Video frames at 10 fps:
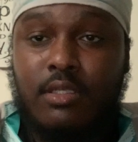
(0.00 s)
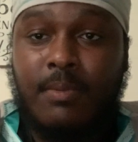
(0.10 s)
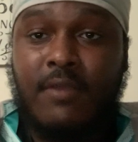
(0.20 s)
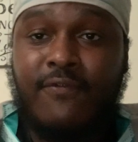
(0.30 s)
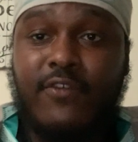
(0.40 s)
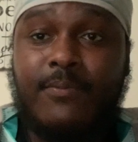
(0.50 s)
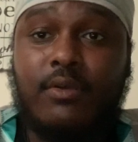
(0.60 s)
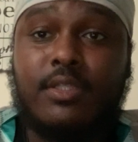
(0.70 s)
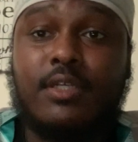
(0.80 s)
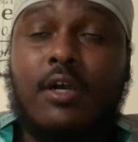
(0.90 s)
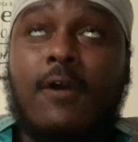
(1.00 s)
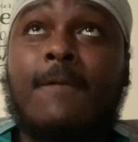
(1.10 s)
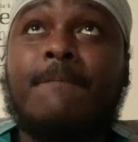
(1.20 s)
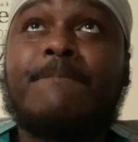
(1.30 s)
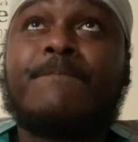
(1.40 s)
be a faith builder.
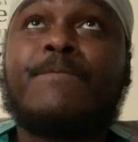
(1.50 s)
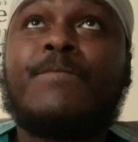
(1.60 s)
Um